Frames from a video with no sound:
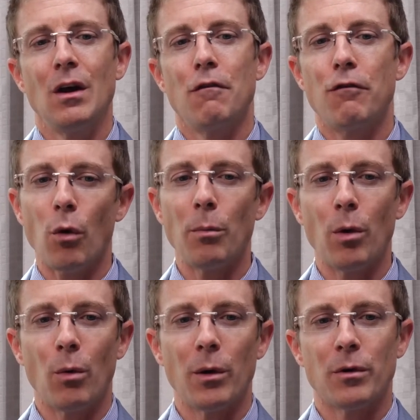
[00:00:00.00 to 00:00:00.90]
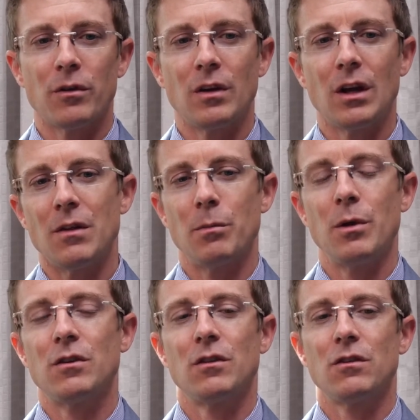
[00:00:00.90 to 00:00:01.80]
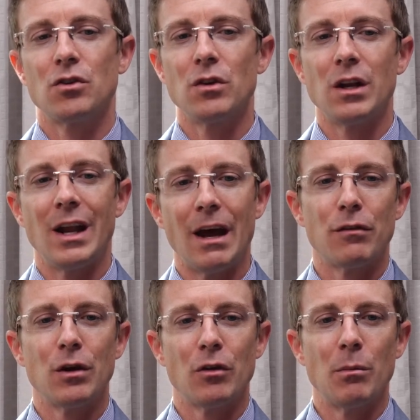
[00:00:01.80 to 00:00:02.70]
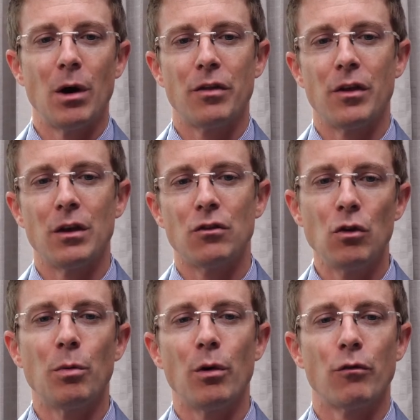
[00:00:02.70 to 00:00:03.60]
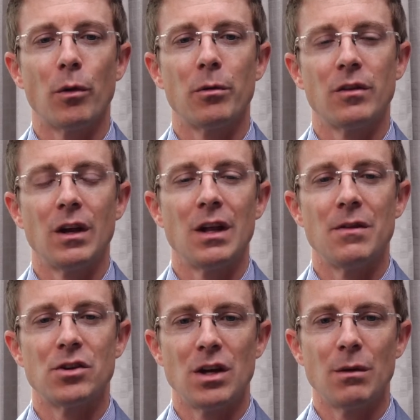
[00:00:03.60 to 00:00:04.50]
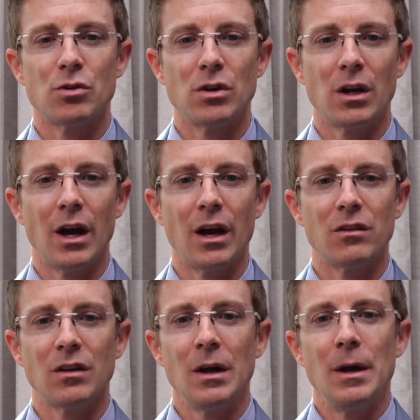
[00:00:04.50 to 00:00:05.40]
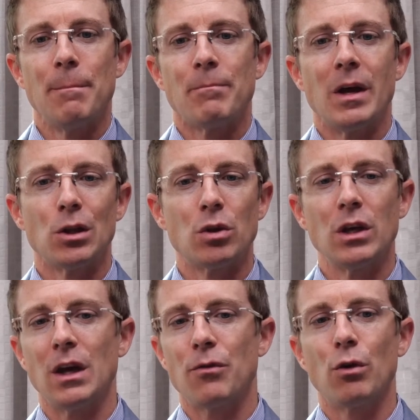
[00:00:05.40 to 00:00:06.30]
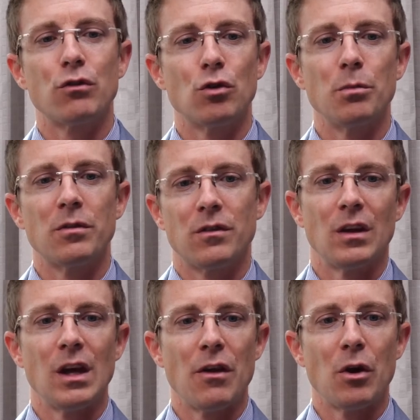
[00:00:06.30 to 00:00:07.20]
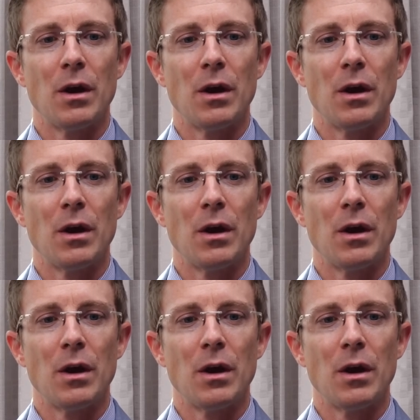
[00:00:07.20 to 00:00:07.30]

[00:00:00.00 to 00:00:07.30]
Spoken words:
4.1% in the patients treated every other month, and 2.4% in the sham-treated eyes, looking at those groups together.